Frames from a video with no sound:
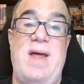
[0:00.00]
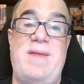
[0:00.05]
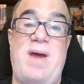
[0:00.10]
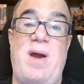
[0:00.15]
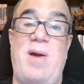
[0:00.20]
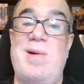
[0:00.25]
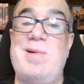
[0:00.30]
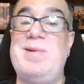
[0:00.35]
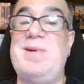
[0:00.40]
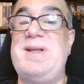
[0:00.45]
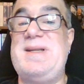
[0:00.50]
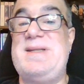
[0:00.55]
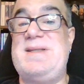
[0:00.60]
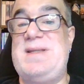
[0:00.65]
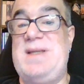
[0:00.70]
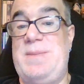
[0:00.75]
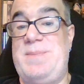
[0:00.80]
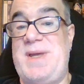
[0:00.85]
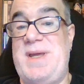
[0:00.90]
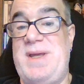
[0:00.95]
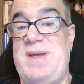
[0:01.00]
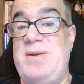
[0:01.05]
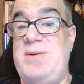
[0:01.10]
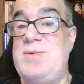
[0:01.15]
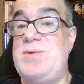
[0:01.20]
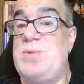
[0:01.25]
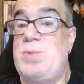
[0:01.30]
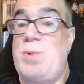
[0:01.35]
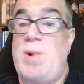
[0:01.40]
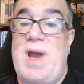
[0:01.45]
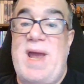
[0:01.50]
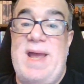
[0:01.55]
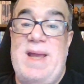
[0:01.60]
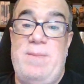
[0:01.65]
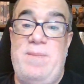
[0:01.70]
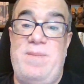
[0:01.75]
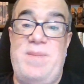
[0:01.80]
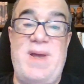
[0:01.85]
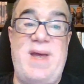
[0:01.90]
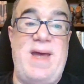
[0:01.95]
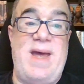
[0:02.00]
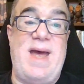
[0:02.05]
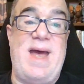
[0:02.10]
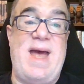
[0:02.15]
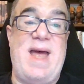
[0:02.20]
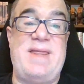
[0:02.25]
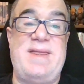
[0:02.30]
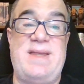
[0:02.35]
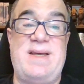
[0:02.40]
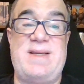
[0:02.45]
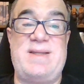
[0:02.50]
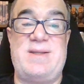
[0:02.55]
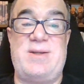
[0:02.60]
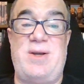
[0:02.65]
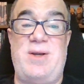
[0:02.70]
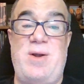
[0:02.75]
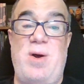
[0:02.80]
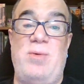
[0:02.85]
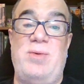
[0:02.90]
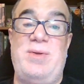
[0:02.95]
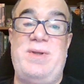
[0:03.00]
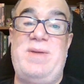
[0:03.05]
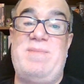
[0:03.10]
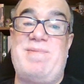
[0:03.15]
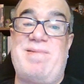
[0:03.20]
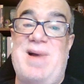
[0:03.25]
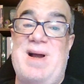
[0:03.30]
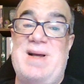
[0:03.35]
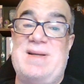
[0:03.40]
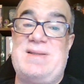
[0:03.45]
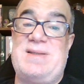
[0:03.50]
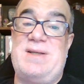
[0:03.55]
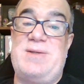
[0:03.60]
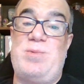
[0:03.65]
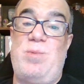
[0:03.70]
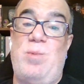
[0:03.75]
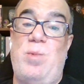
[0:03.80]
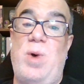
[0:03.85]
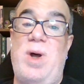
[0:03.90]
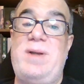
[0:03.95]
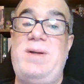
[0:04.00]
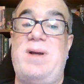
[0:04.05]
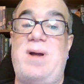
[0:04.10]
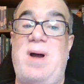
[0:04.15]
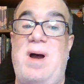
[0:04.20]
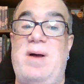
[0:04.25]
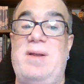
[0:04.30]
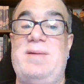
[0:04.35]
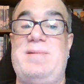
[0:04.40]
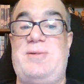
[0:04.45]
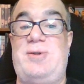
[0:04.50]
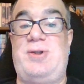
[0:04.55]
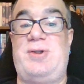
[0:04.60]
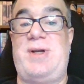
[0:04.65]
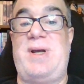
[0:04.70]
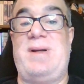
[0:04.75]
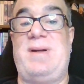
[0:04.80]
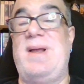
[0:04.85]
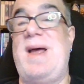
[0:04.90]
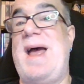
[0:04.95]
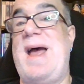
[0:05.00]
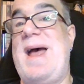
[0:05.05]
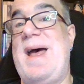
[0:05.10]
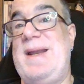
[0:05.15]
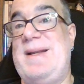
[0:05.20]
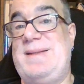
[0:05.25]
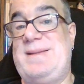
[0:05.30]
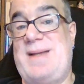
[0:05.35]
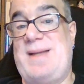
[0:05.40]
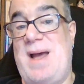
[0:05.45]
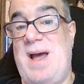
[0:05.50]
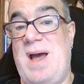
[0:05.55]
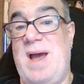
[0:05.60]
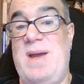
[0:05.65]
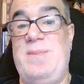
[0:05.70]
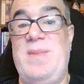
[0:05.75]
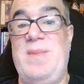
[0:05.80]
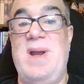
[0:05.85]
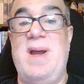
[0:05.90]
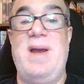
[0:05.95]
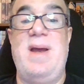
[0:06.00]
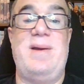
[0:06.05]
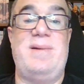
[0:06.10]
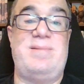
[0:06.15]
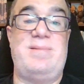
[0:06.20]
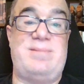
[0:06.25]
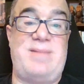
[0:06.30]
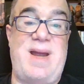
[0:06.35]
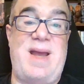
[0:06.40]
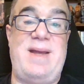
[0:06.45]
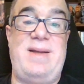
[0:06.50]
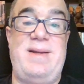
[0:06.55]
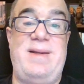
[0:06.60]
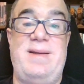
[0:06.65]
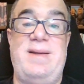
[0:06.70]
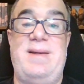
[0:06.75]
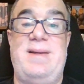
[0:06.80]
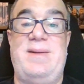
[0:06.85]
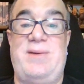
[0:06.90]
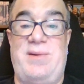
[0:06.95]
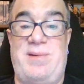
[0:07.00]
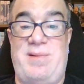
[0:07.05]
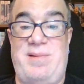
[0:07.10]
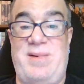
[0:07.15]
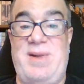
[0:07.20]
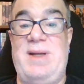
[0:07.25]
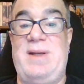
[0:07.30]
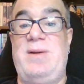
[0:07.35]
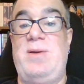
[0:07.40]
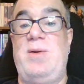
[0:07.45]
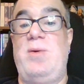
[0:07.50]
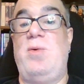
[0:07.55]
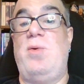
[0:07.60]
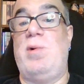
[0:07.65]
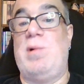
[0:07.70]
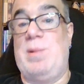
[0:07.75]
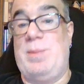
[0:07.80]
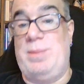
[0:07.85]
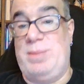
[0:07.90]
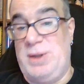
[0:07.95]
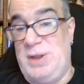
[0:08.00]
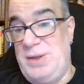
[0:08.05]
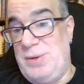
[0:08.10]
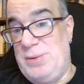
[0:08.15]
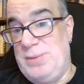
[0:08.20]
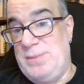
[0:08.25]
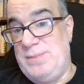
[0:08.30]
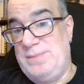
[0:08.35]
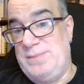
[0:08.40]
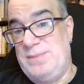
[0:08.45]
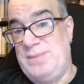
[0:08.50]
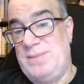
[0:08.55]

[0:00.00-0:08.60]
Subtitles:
The early CPUs were 8-bit and thus could only process one color channel at a time, red, green, or blue.